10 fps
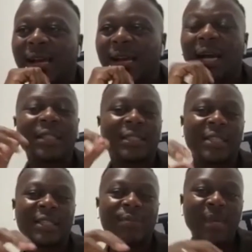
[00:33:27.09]
us
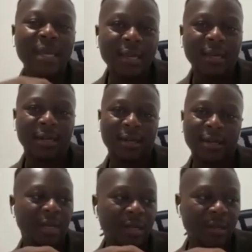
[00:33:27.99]
just being here
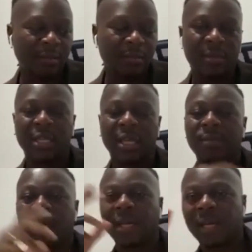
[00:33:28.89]
in
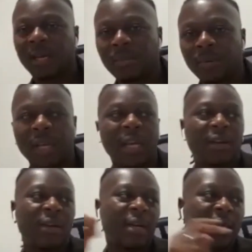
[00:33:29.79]
Serbia, in
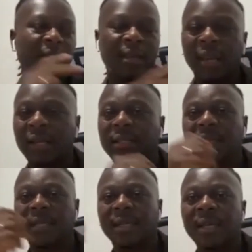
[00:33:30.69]
Bulgaria, in
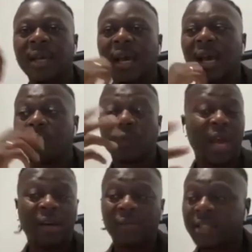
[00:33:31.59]
London, and we
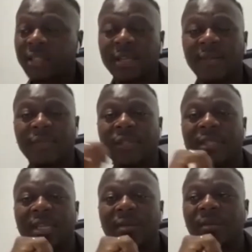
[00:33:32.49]
have actually a diverse
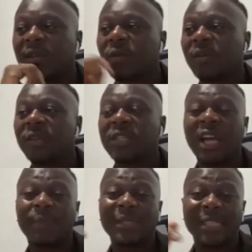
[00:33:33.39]
team. I think one of the
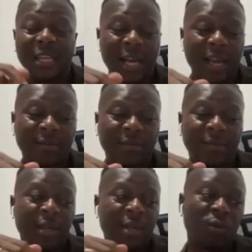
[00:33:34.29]
chaps that I have
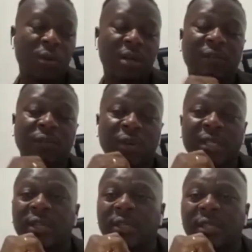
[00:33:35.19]
working for us
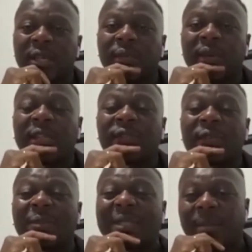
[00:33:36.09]
here in Serbia, he's from
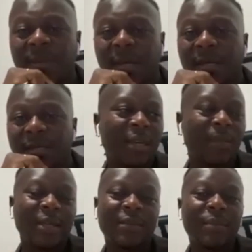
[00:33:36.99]
Zambia.
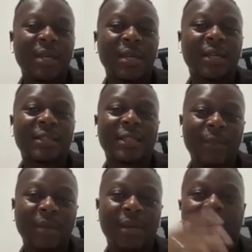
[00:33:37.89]
Imagine meeting a
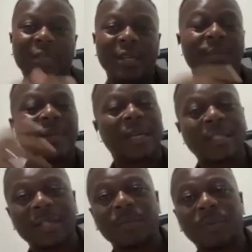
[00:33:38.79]
Zambian in Serbia and
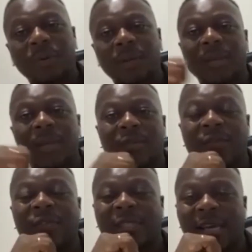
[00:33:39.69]
actually employ them into
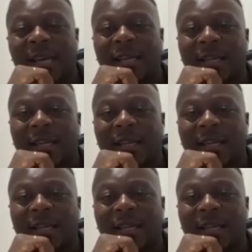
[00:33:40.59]
FSI,